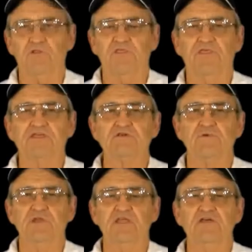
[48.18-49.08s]
of the things that
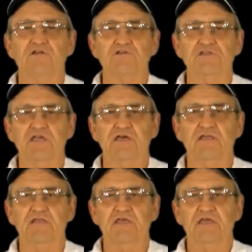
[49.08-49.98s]
we need to
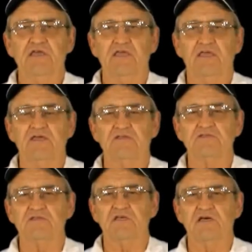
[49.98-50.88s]
understand
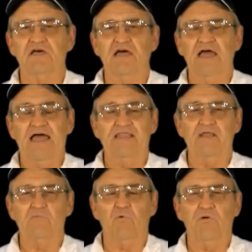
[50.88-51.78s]
is
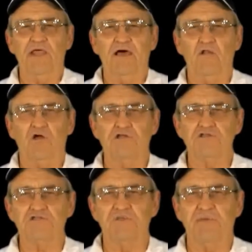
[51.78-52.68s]
number one, how
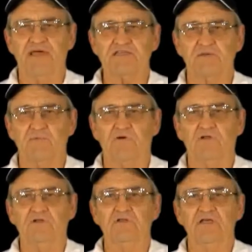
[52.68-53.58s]
large is the
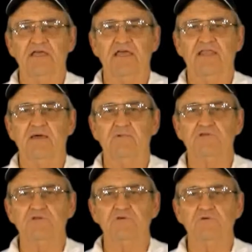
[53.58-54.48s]
basketball? And
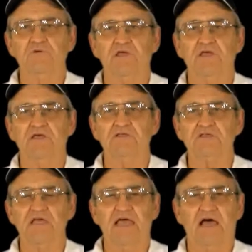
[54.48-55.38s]
number two
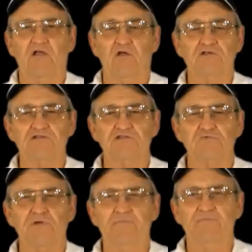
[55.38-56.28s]
is how large is
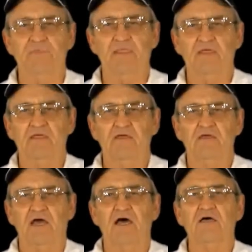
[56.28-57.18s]
the rim?
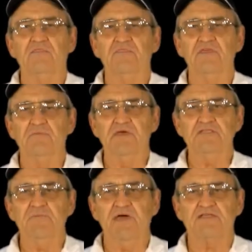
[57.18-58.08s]
The
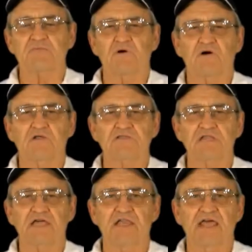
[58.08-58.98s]
men's basketball is
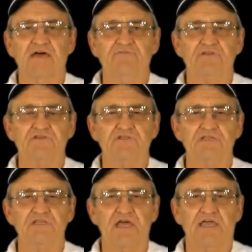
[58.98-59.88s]
9.5
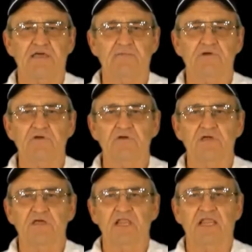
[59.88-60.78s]
inches in diameter.
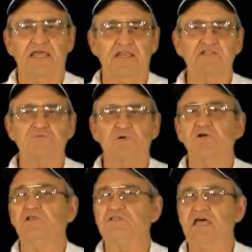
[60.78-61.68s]
Ladies'
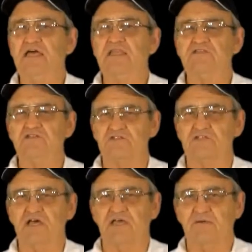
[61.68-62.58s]
ball is 9 inches
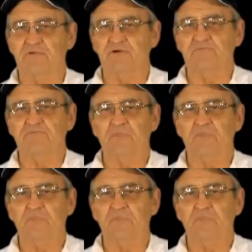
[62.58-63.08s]
in diameter.